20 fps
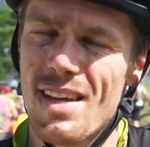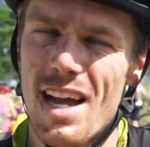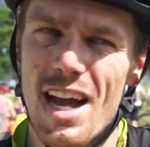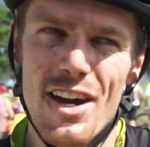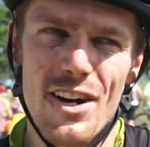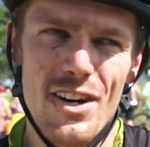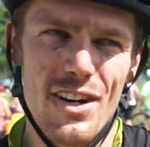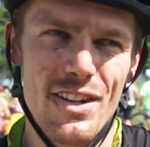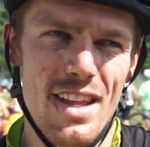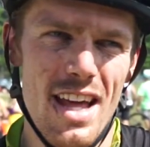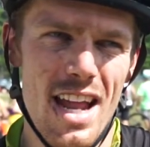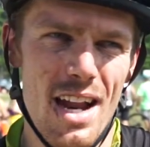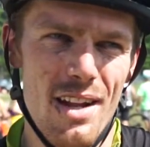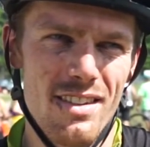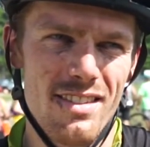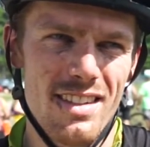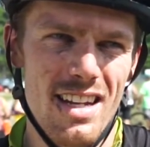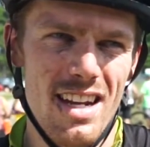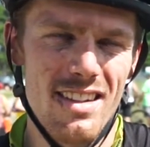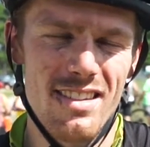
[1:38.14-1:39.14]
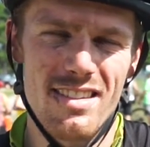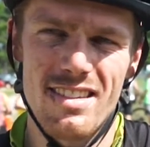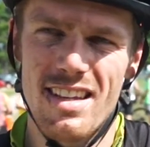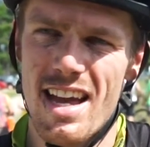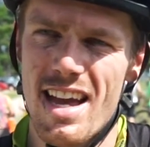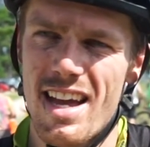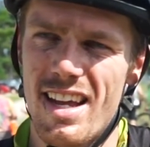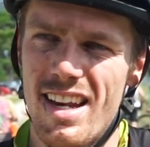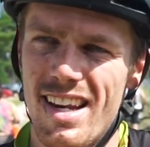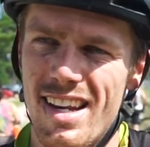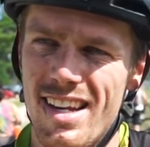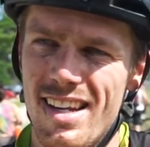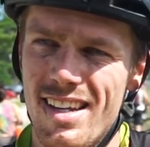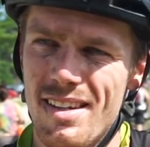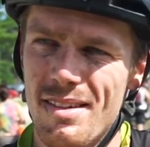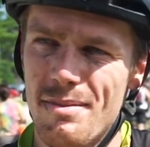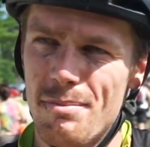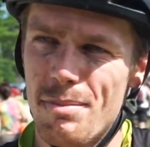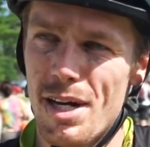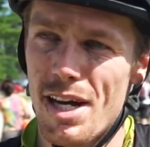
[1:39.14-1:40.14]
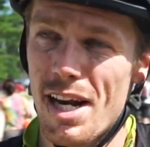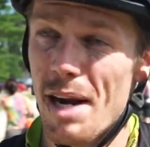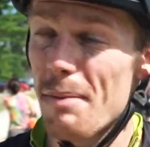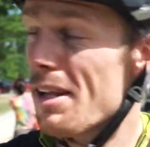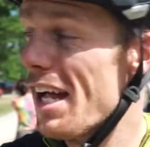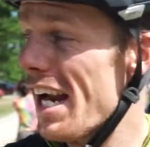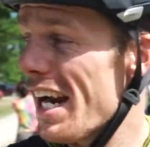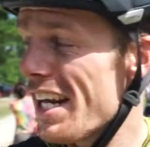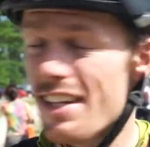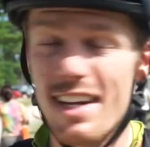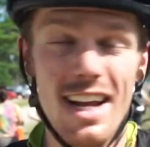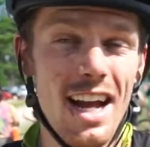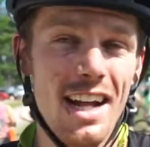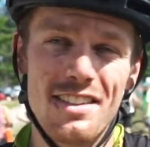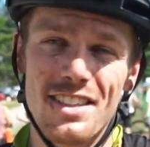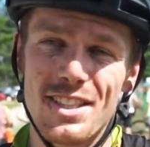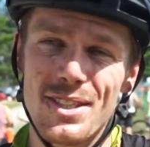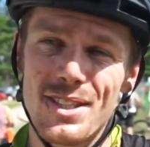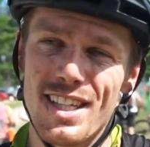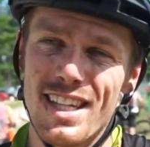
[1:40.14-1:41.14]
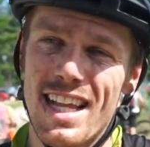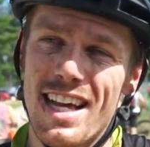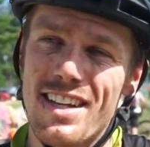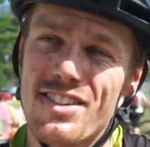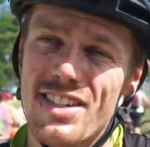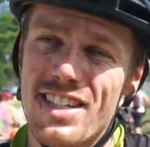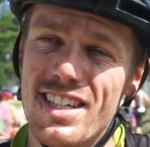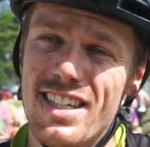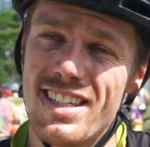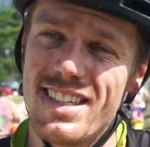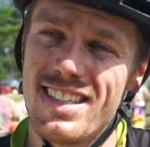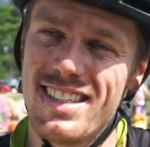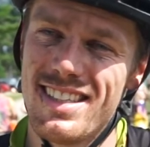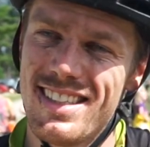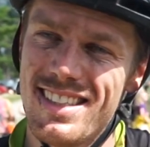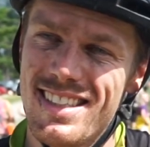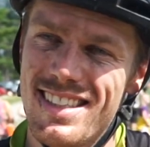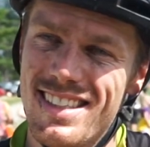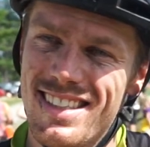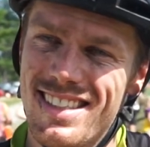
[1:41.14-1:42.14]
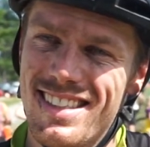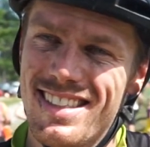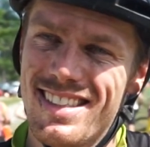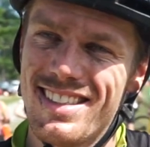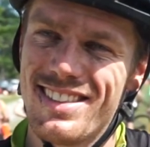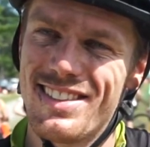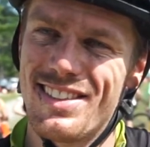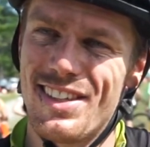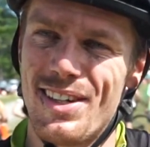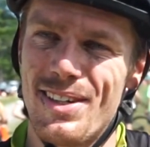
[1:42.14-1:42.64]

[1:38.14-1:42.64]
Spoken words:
I heard that. It's kind of sad, but I'm glad I got to do it the last year. So.